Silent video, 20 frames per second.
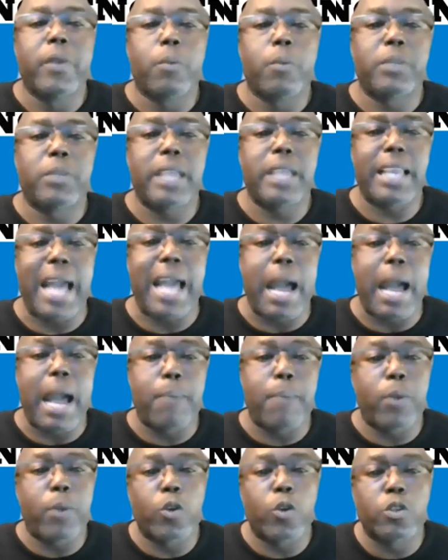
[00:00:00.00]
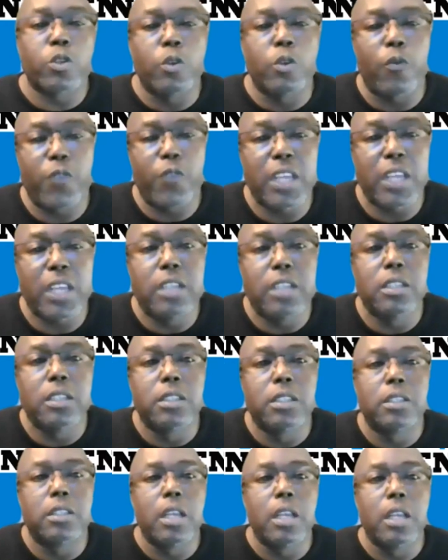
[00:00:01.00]
take our personal
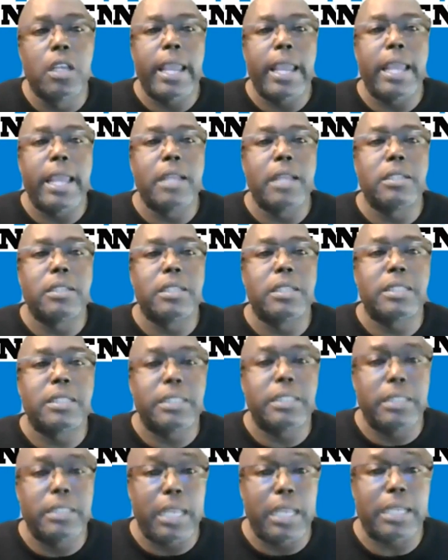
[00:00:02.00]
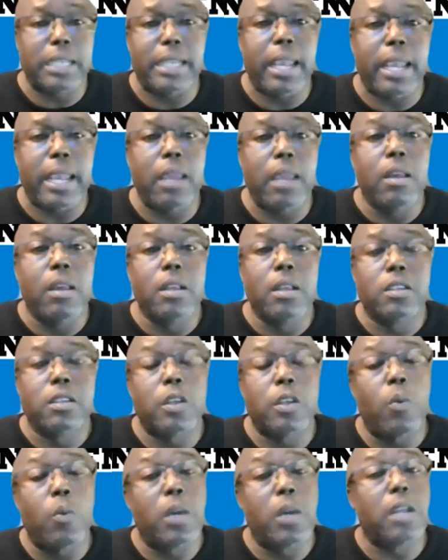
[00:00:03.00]
feelings and dictate
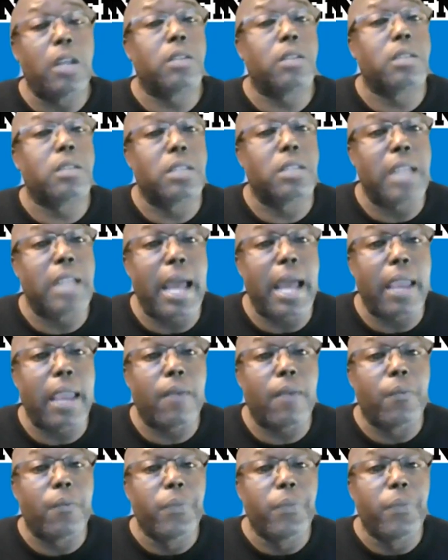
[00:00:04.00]
someone else's life.